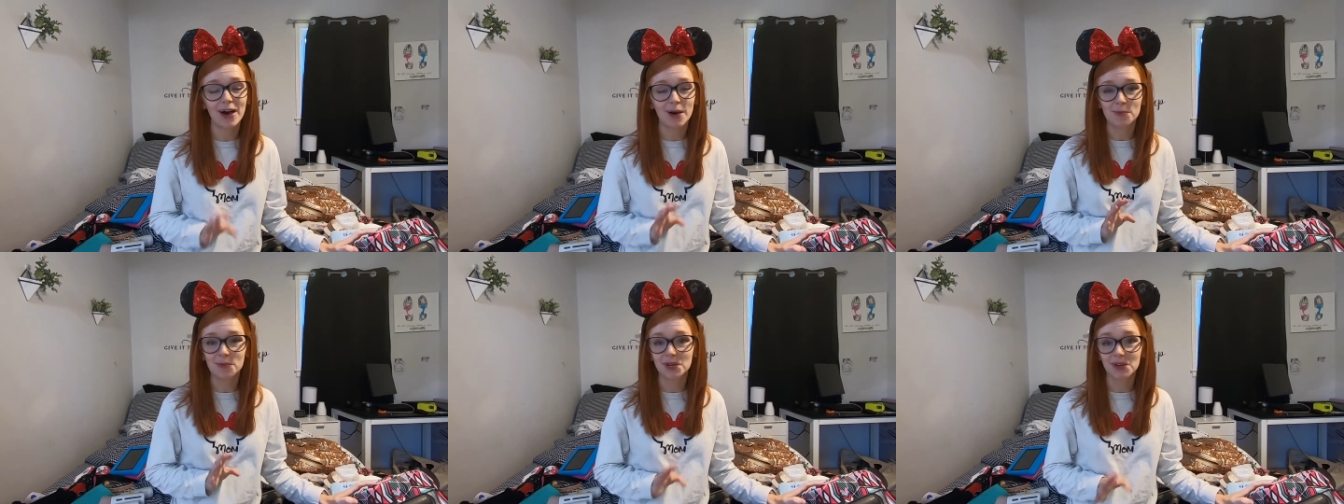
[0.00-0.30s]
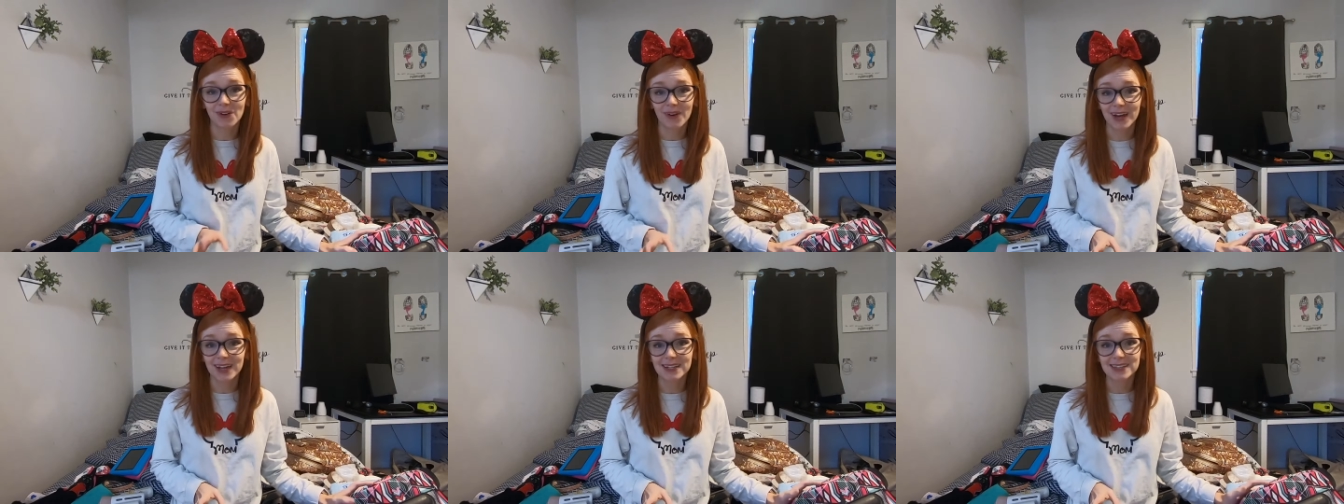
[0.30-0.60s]
I'm going to
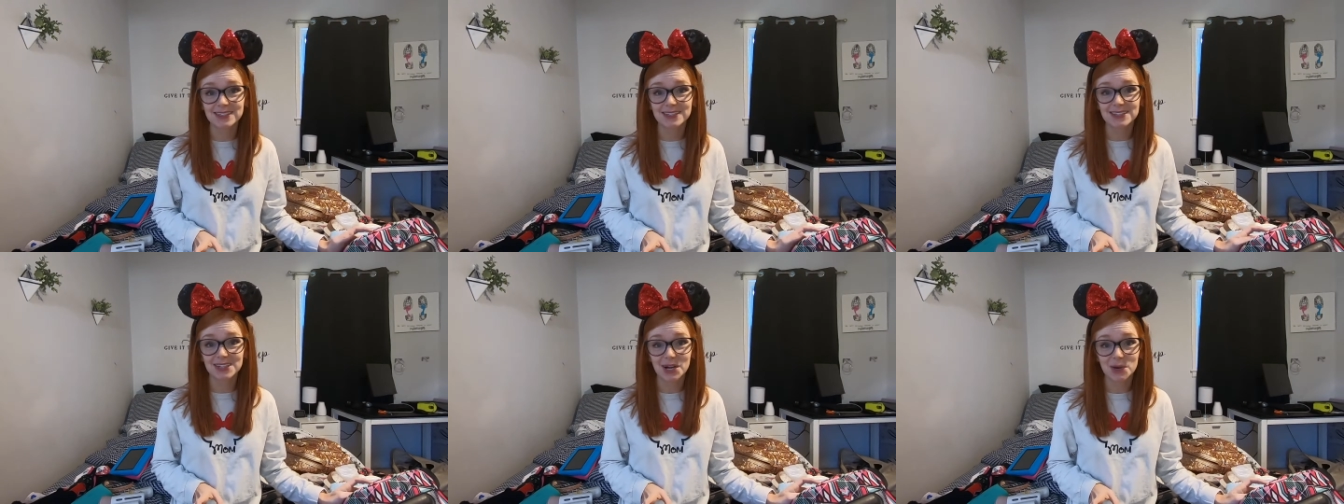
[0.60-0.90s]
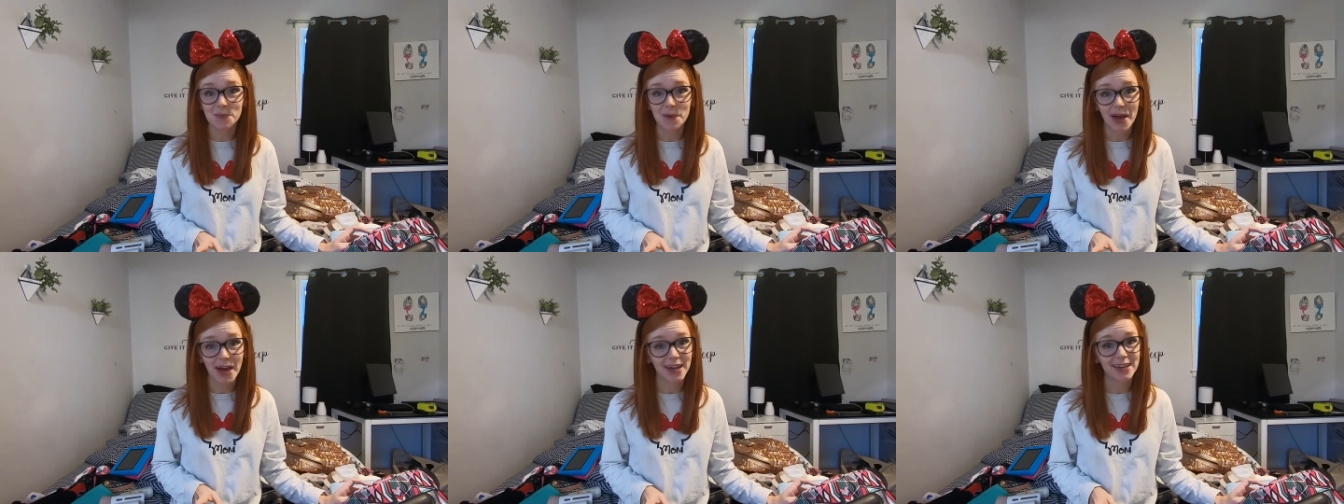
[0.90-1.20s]
go ahead and
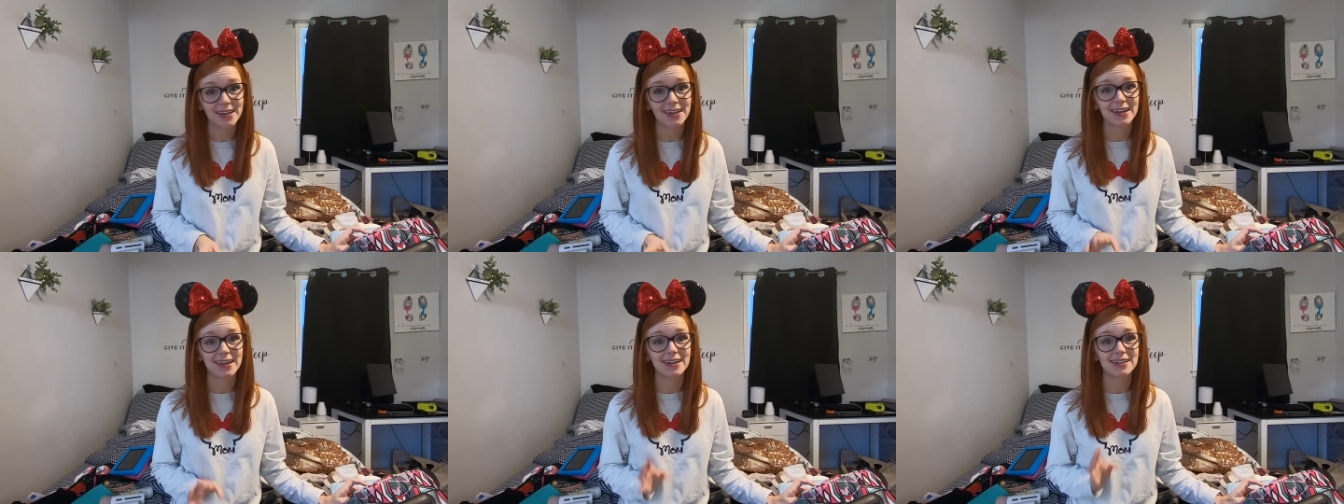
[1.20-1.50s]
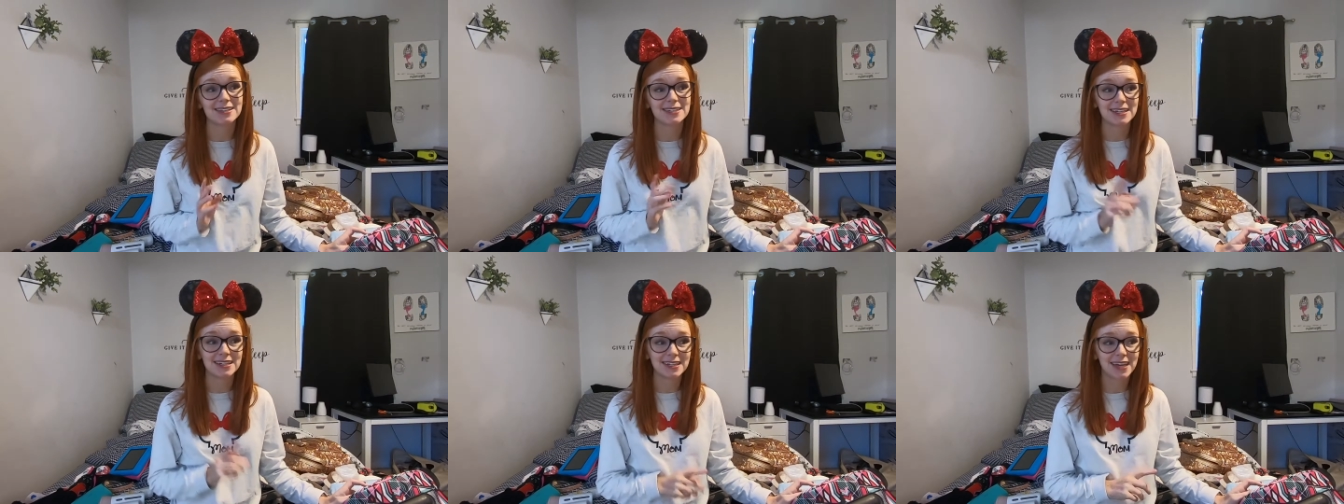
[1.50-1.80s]
start
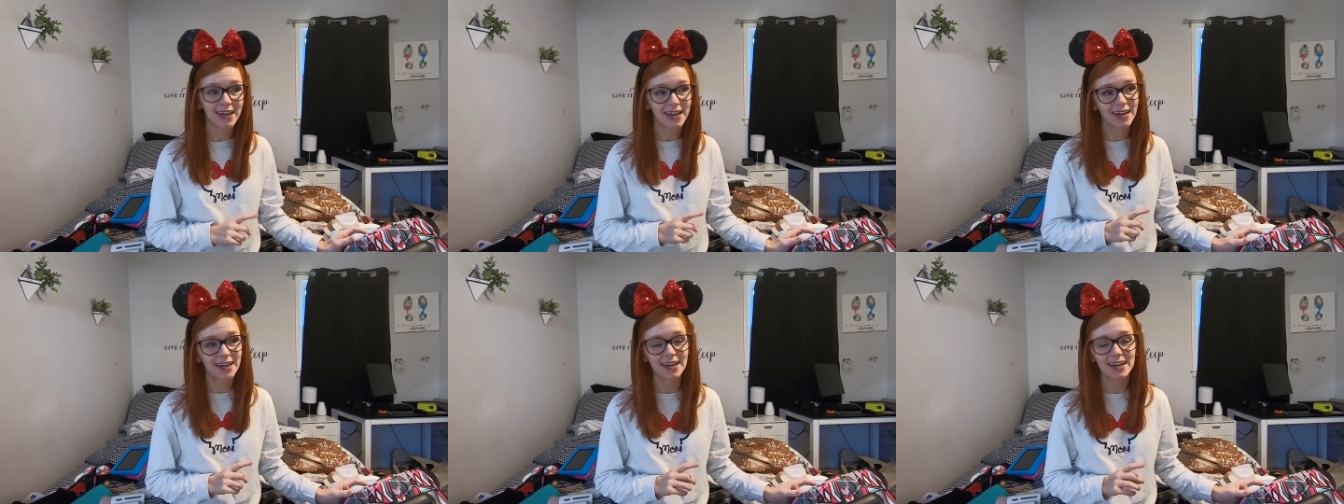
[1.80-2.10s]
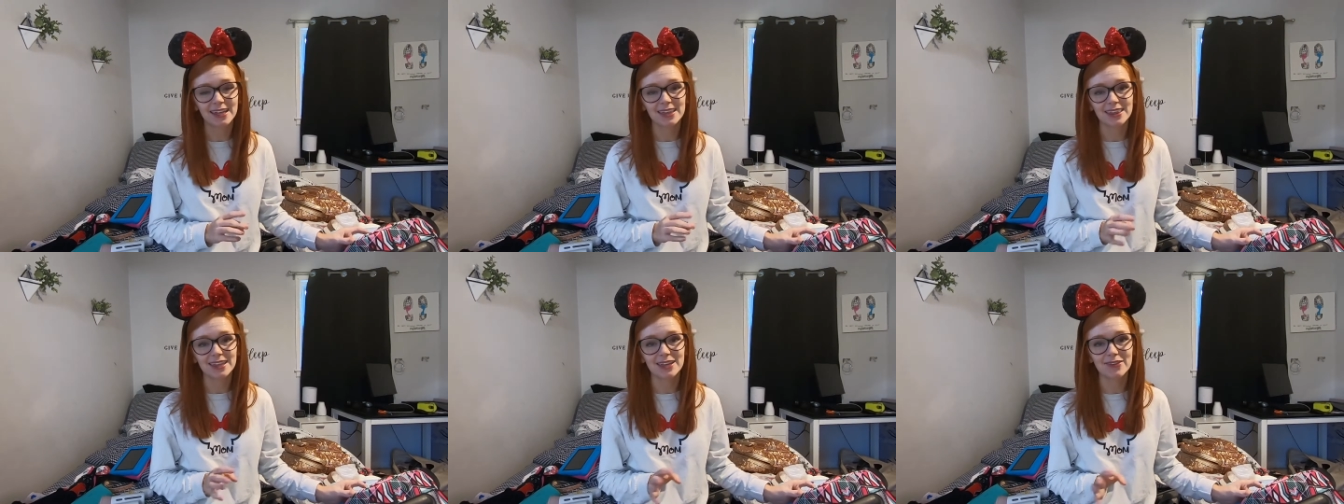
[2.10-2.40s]
packing today
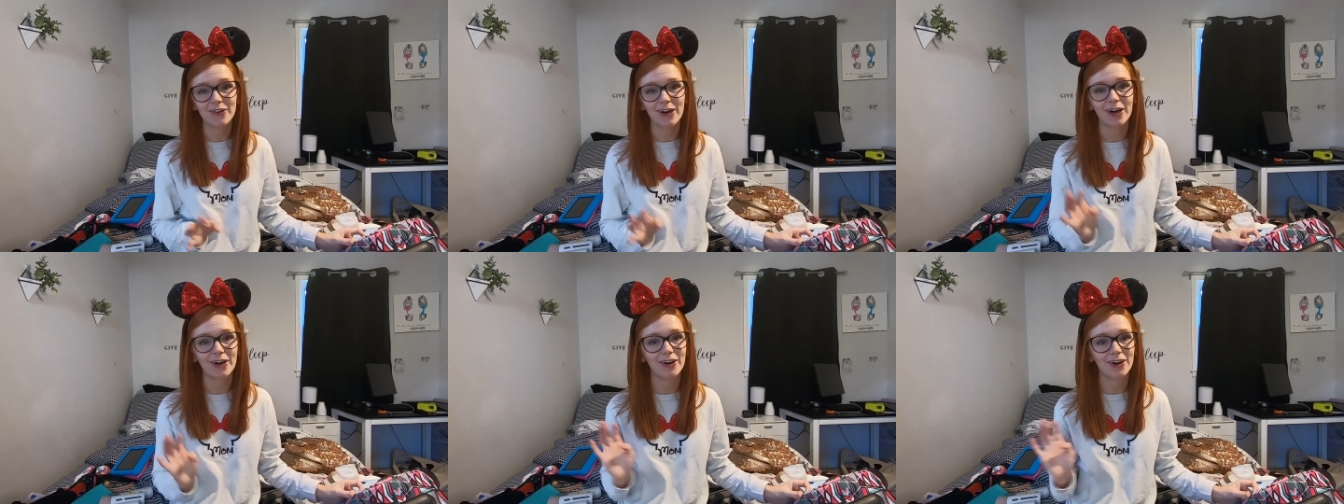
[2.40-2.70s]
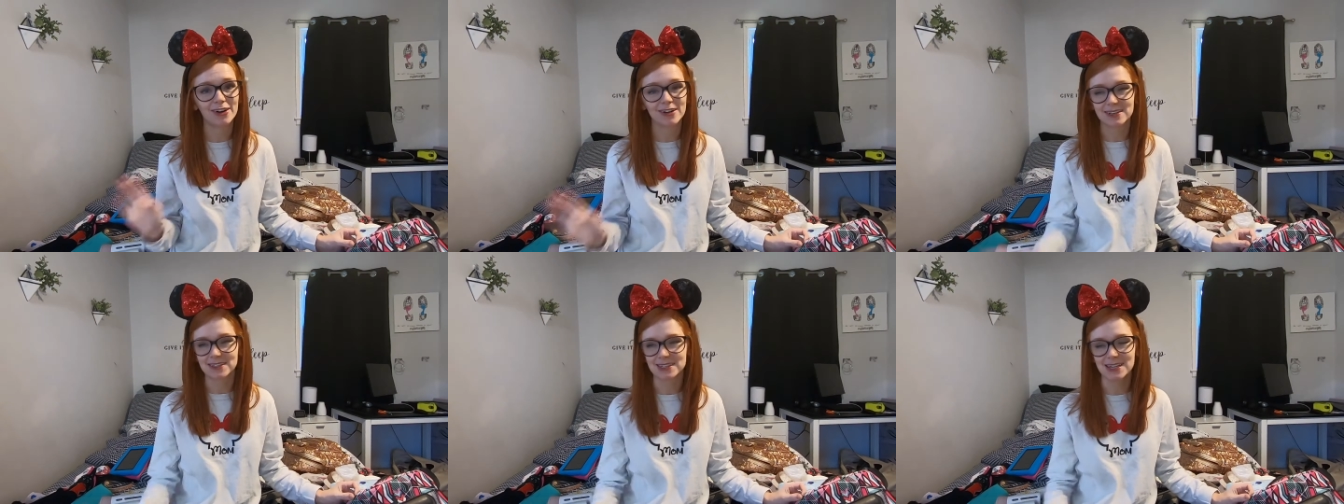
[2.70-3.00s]
and leave out
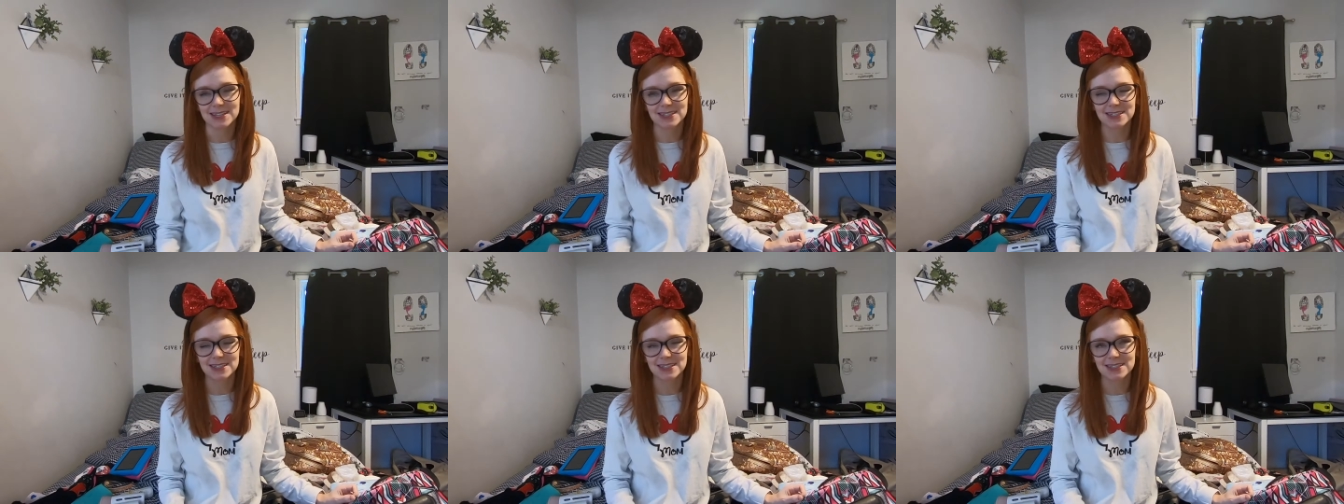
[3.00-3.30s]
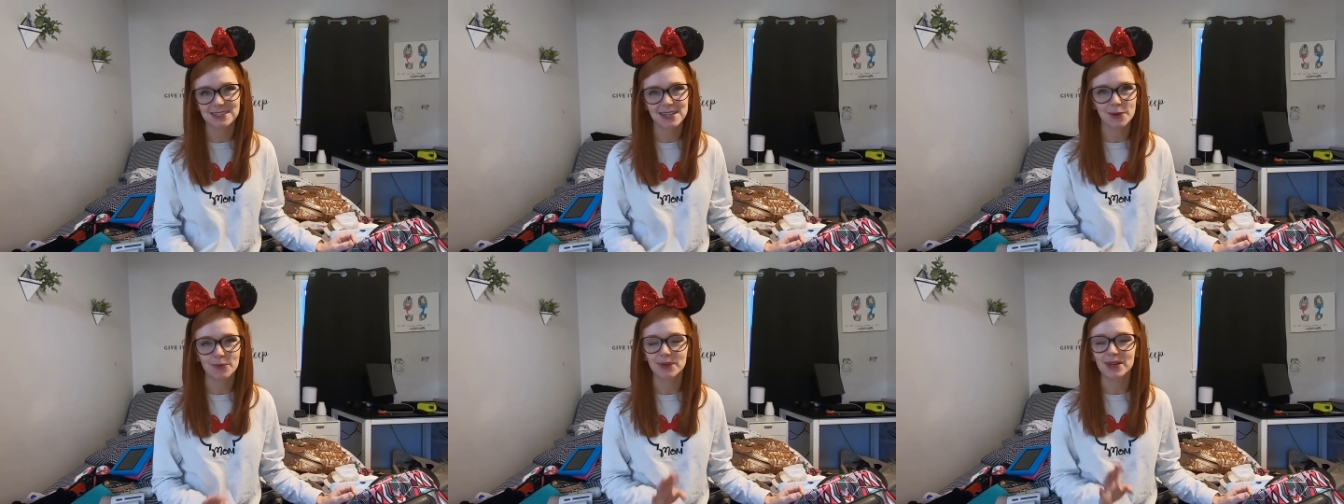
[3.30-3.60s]
our
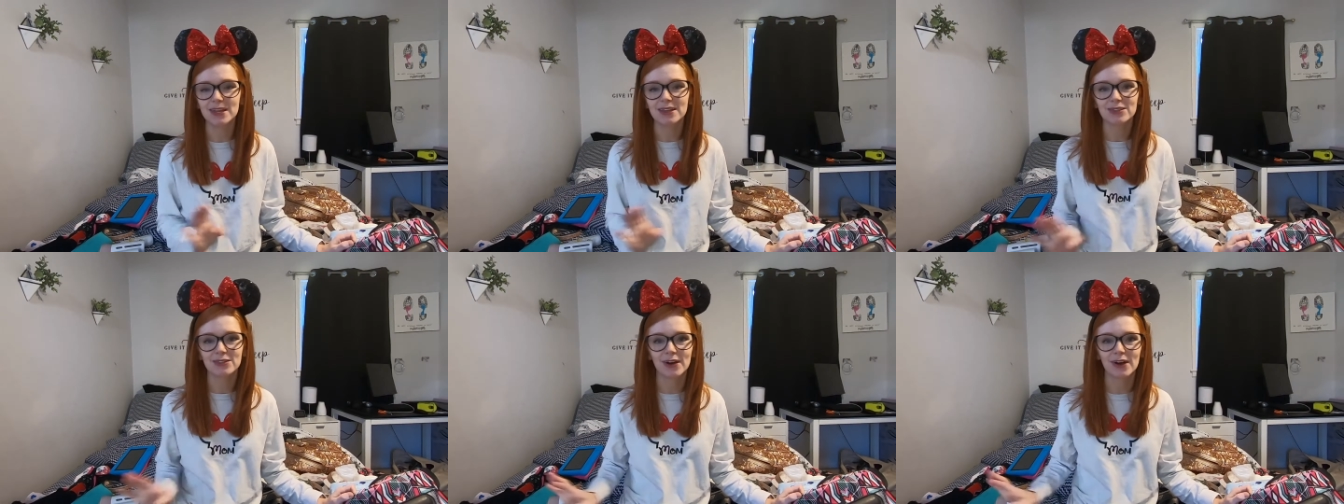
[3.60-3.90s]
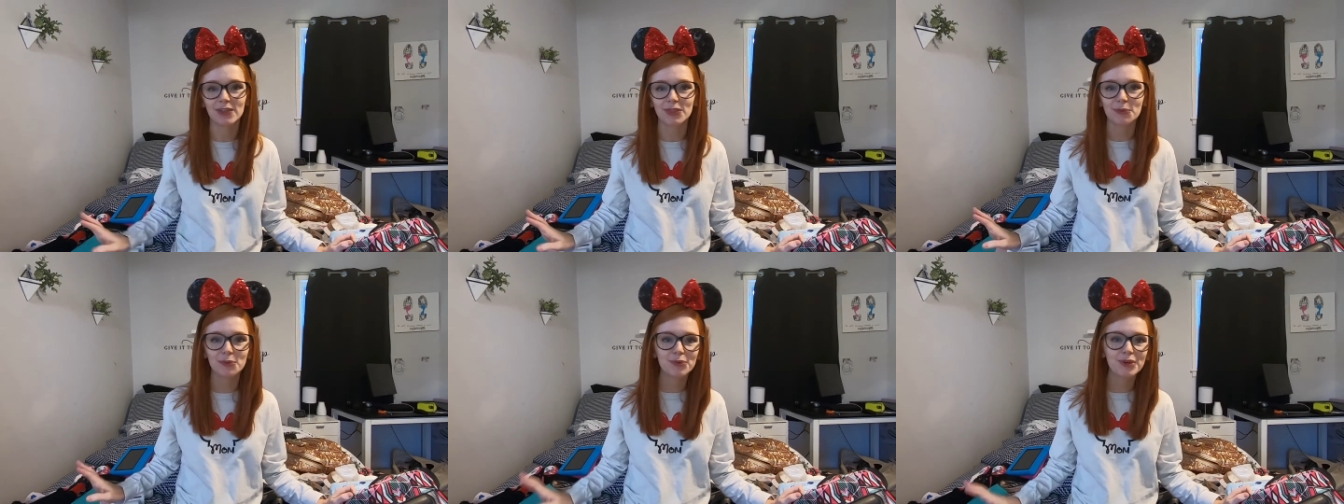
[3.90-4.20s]
necessities that we need
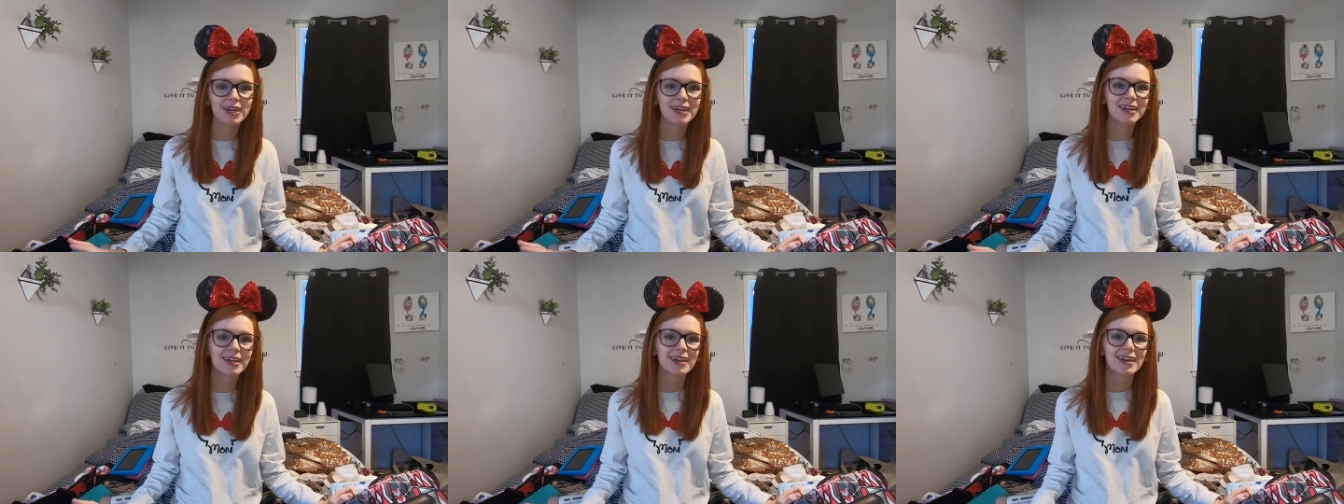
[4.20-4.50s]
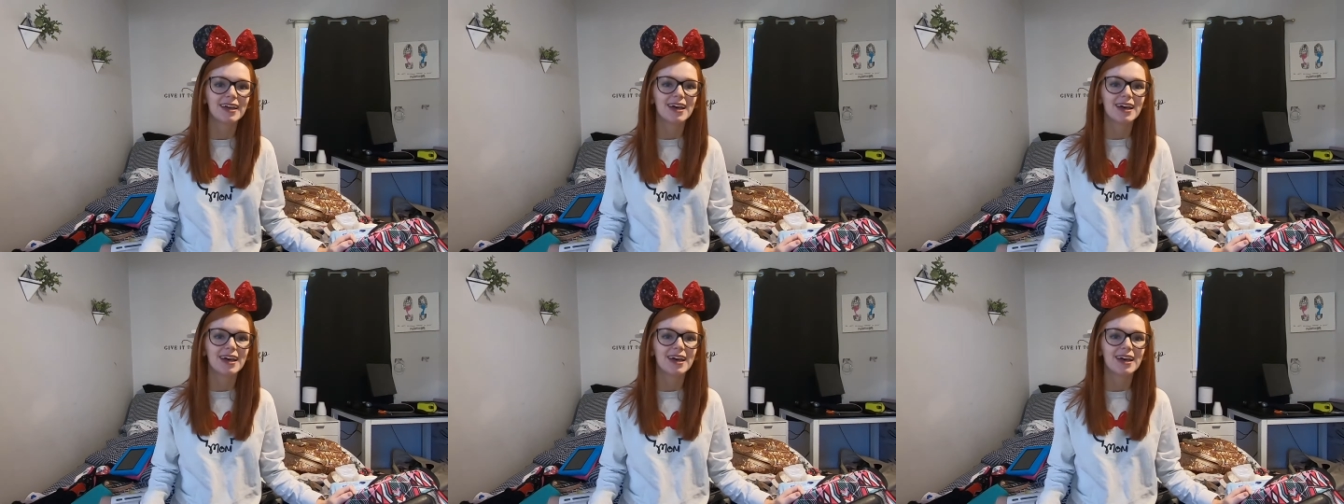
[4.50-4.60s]
throughout the week.